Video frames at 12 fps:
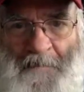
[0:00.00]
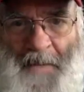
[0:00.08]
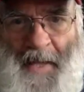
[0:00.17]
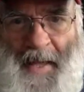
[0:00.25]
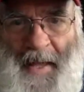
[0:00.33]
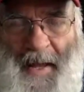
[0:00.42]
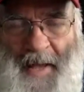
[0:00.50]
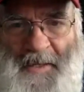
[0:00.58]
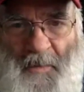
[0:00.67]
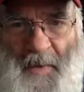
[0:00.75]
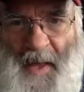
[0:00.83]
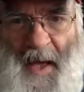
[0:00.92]
And I said,
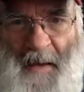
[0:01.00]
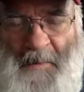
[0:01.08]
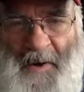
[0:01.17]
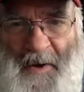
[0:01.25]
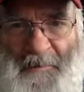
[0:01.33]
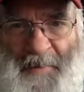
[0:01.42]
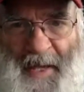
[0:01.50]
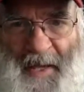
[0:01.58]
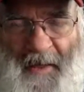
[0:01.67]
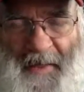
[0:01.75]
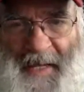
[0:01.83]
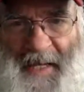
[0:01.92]
well, I'm going to
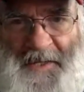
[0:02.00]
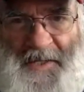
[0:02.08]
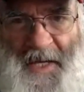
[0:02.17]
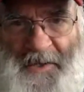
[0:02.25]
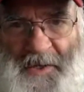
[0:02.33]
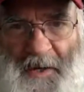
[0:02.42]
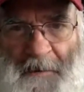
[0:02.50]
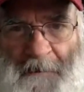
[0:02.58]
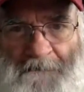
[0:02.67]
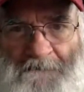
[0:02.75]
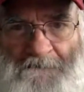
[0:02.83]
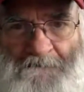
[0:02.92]
appeal the decision
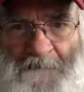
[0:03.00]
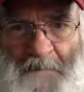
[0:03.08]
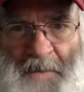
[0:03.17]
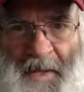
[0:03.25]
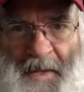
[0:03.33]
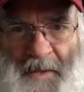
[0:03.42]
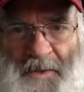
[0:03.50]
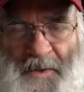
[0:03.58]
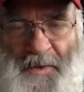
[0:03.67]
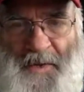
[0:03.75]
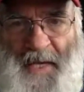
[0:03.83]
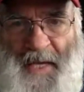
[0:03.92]

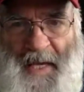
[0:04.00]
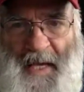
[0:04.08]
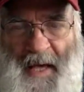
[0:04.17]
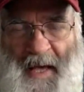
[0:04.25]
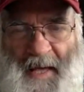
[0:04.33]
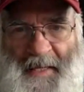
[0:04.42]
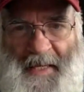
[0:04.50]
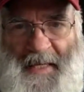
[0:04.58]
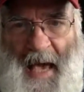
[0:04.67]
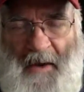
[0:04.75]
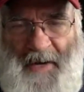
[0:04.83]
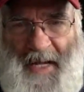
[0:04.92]
to the
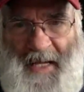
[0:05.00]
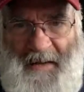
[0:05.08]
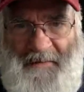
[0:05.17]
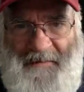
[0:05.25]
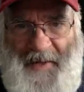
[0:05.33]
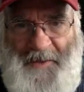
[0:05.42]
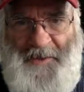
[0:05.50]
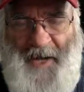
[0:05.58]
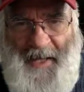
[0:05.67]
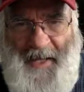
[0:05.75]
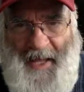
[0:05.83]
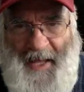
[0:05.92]
county convention.
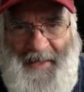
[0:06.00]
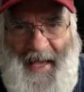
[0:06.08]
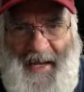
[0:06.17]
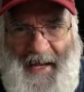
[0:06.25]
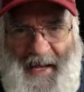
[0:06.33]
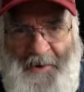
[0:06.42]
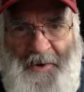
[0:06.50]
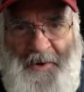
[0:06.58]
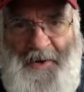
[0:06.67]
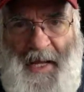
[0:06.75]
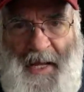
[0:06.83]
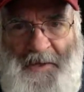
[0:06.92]
I'd like that
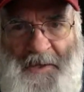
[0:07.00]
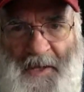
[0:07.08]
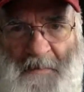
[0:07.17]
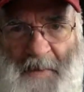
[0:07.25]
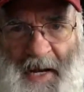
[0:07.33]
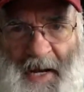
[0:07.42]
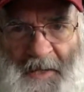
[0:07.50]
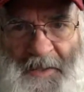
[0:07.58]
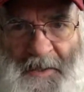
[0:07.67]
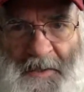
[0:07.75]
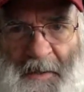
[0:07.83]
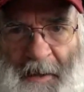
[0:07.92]
entered into the minutes.